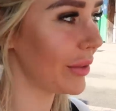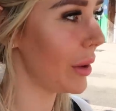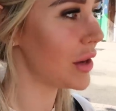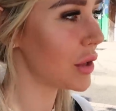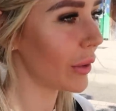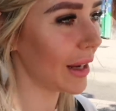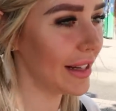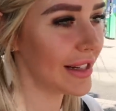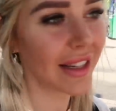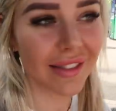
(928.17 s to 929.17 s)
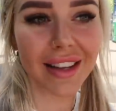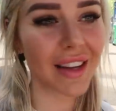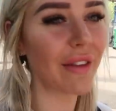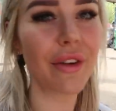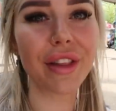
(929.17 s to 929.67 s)
So we were talking Disney
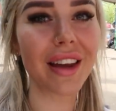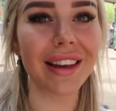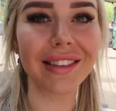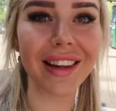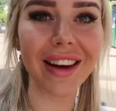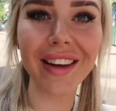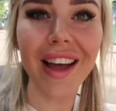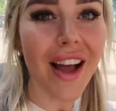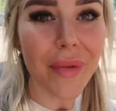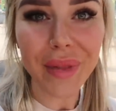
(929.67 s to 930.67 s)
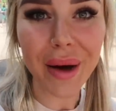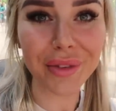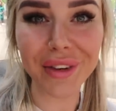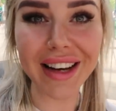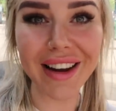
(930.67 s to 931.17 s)
and everything, so that was
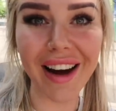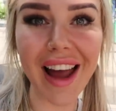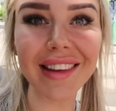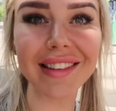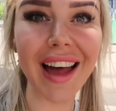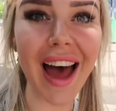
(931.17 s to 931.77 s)
really nice.